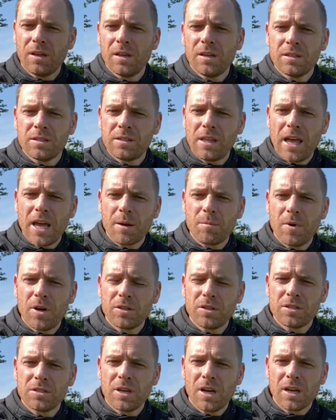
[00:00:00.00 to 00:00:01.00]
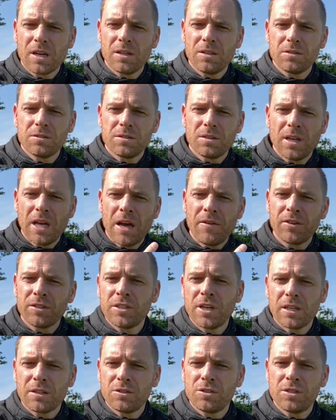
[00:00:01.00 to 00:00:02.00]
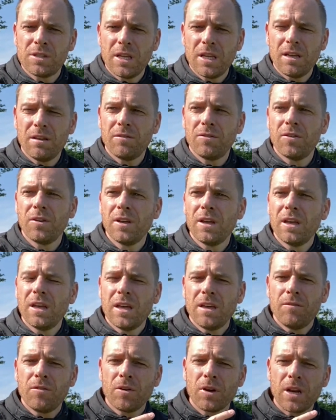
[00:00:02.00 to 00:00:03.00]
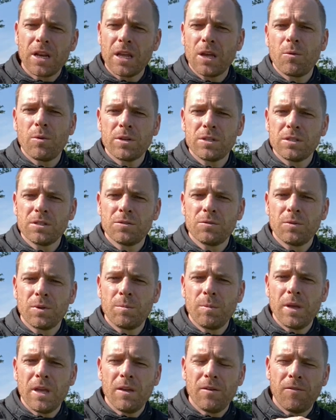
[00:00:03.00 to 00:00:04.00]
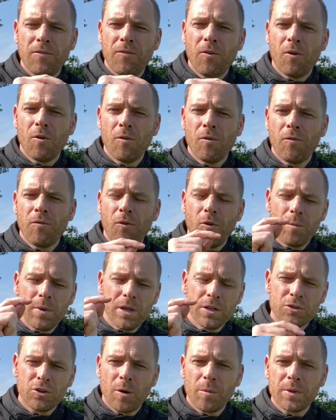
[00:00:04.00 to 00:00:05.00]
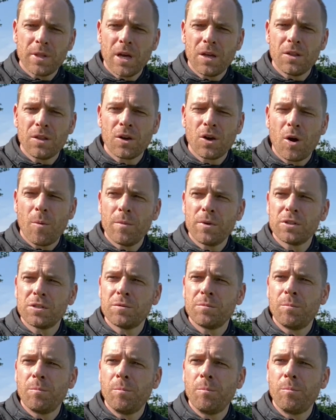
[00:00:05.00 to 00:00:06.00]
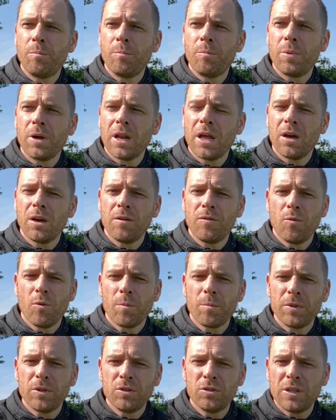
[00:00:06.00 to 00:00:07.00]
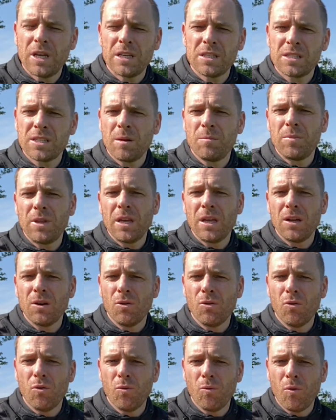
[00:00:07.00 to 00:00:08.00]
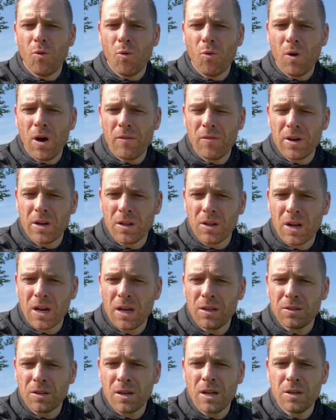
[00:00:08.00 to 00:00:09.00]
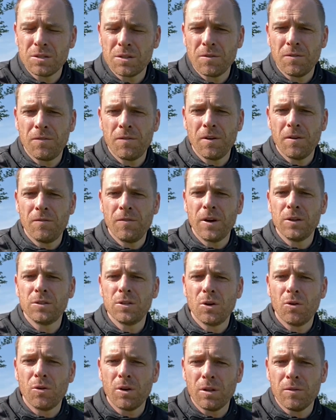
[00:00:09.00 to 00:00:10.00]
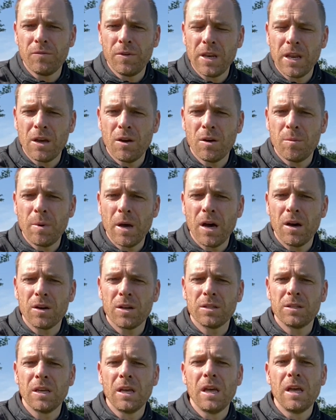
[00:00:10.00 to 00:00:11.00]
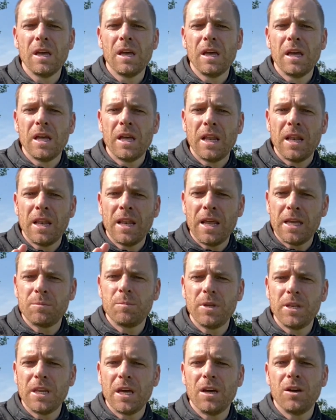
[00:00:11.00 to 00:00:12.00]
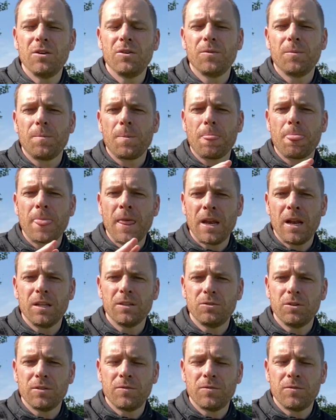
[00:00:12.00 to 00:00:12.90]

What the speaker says: Stag Motorcycles. Have a chat to Steve. If you've got any questions with me for me, drop it down in the comments below. If you want me to test something or have a little closer photo or a little video about it, let me know and I'll do it